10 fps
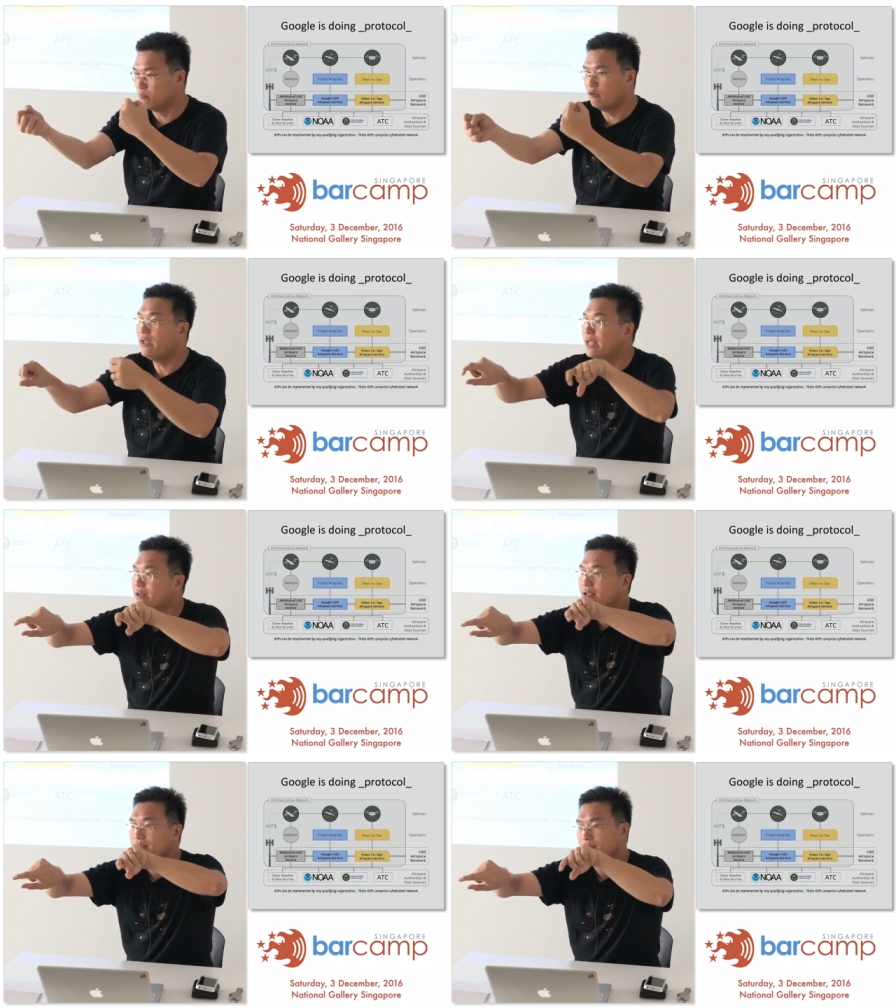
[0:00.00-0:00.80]
both
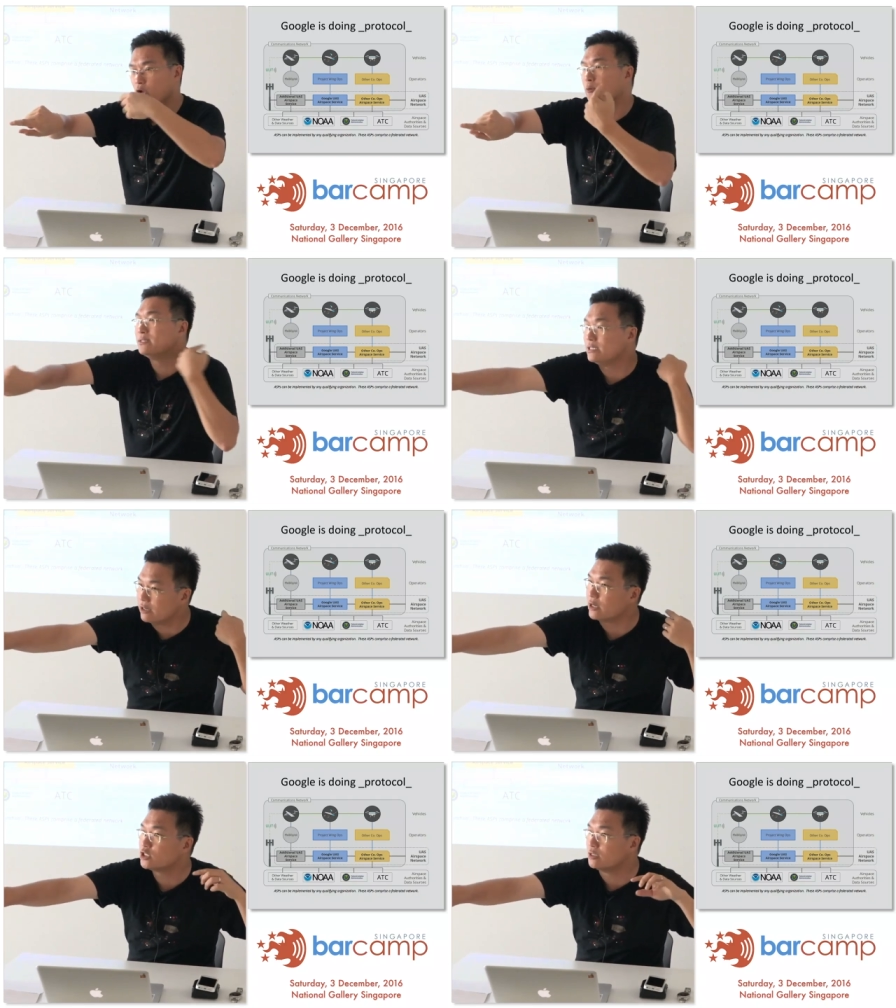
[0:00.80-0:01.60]
head the opposite
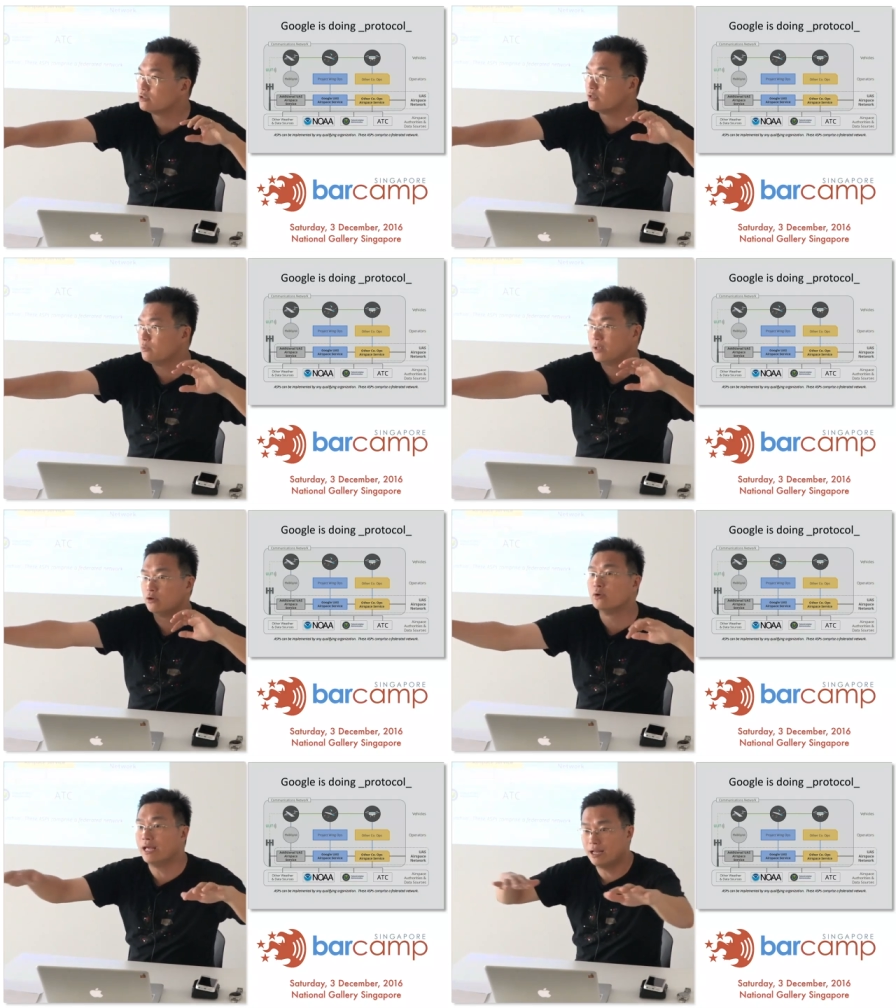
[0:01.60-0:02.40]
direction so that we
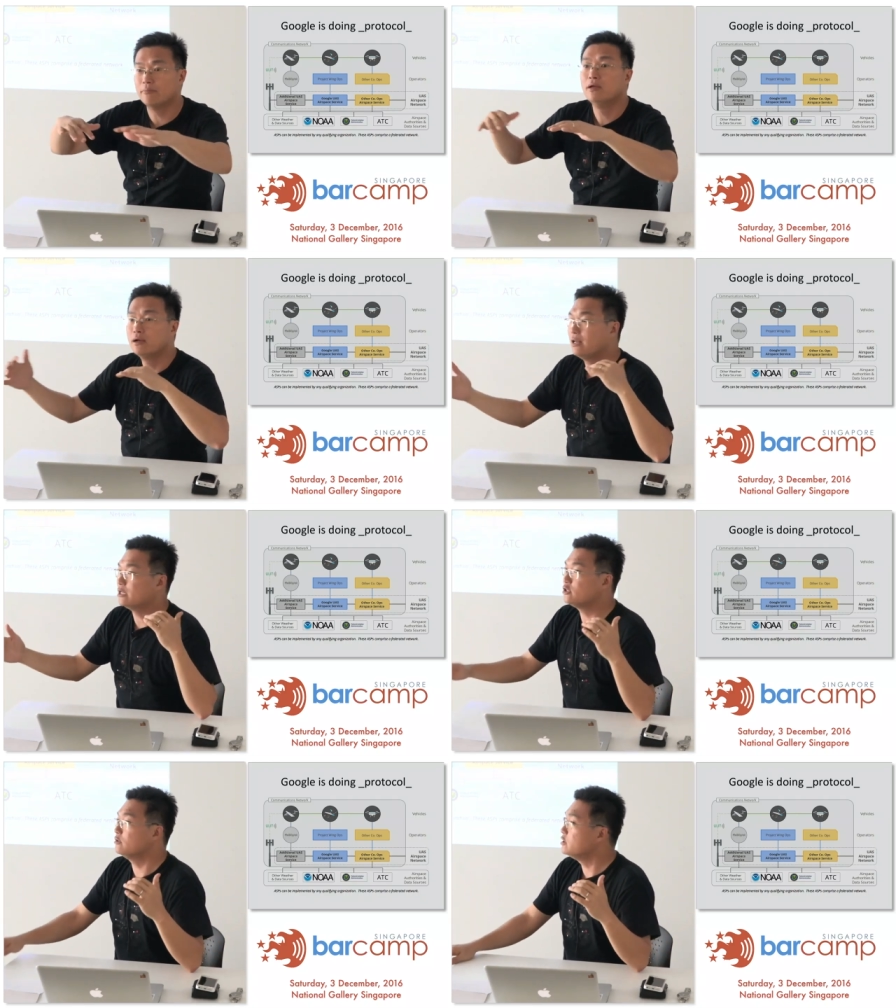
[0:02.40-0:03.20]
don't end up
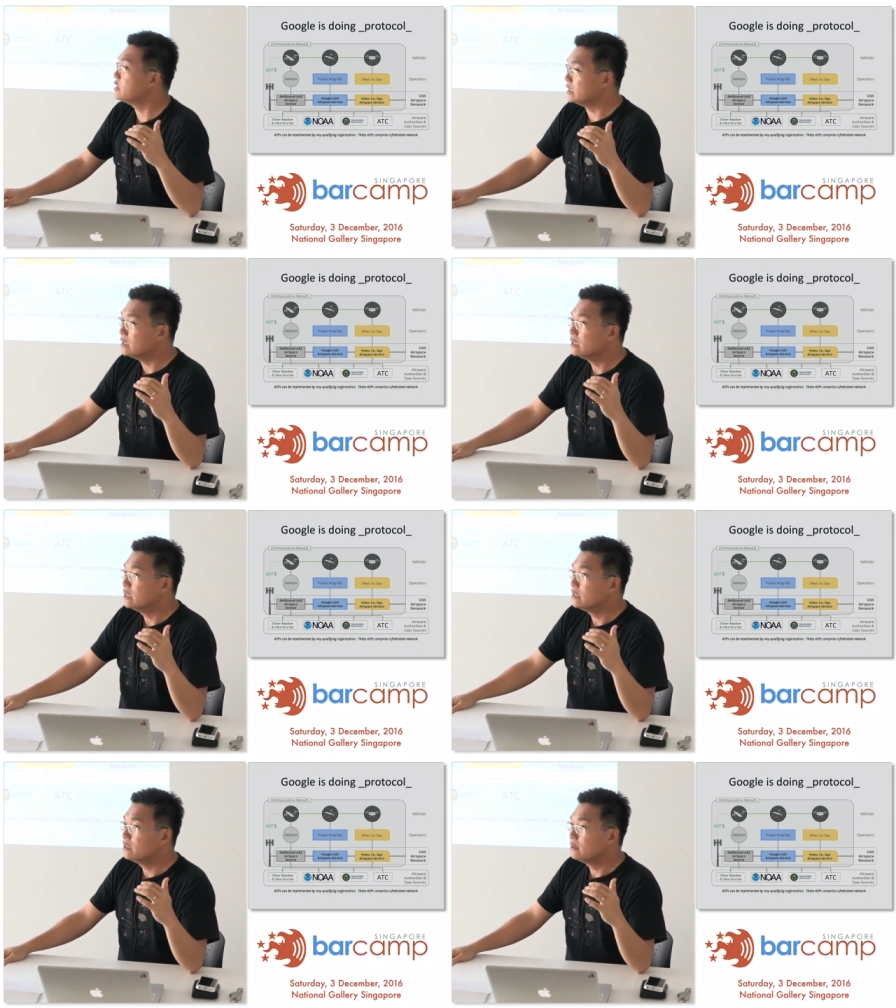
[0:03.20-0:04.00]
clashing at each other.
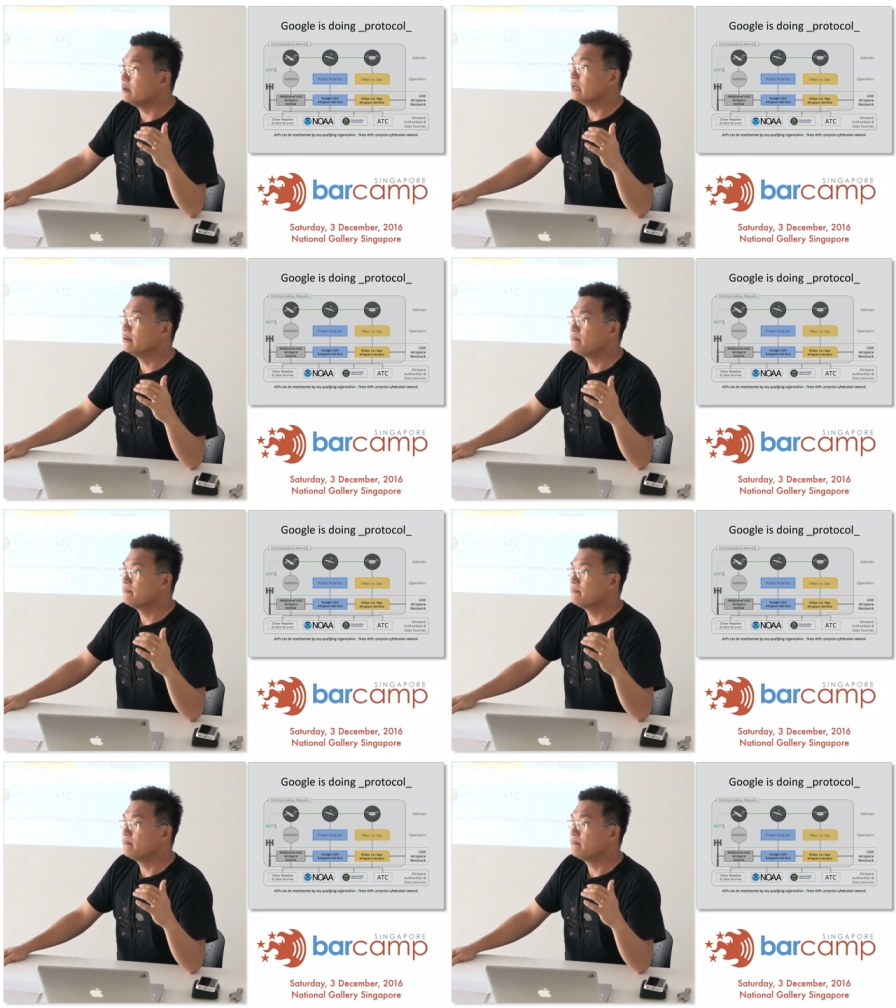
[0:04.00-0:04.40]
it right?